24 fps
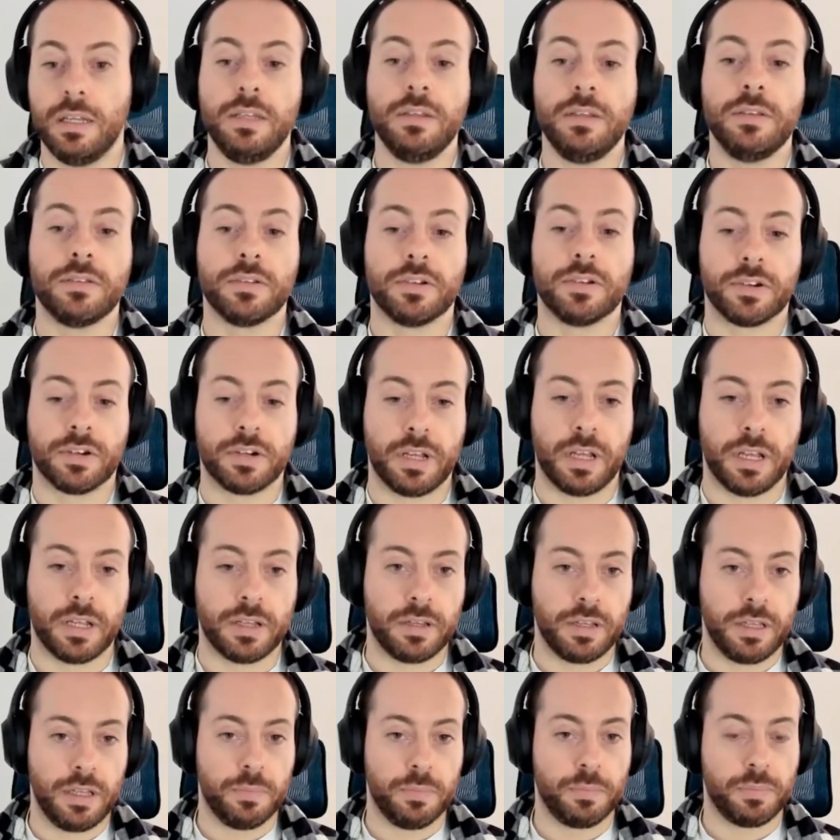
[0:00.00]

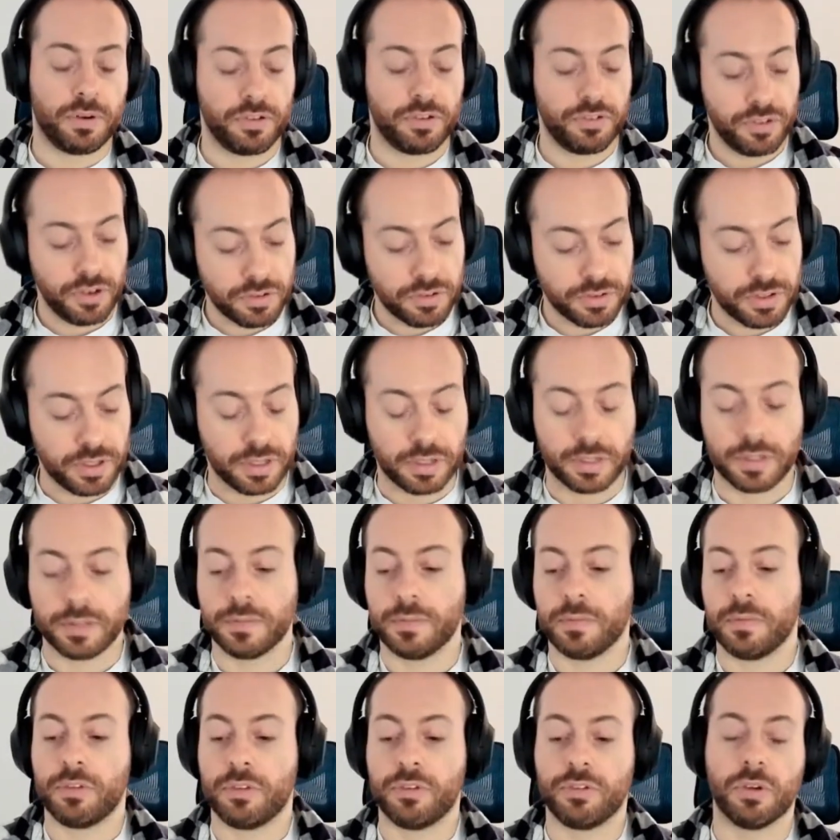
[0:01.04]
linter and import
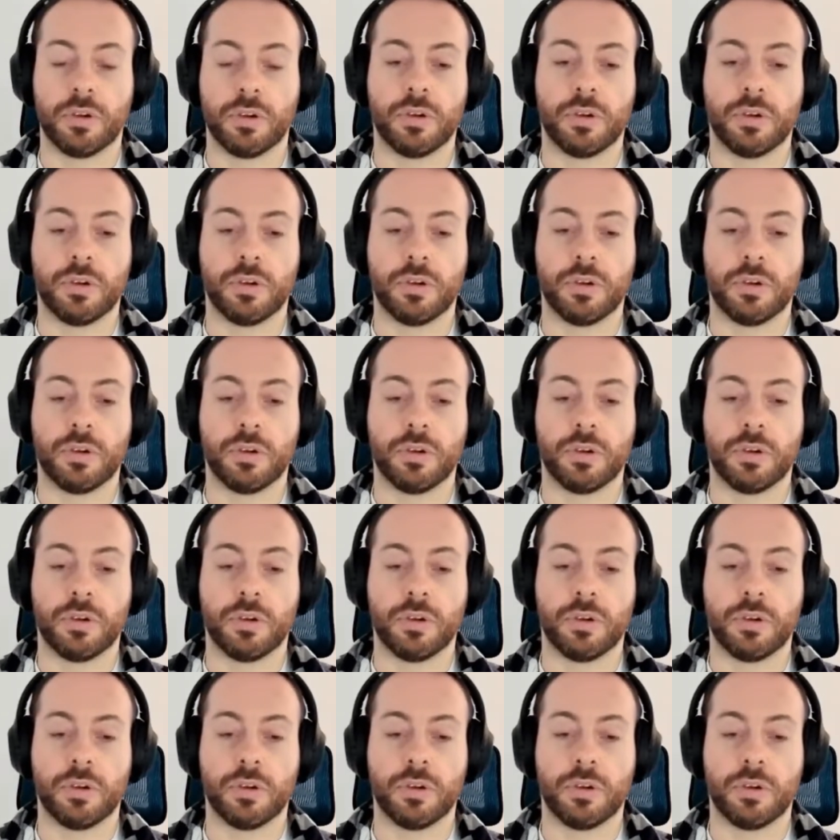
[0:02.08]
sorting.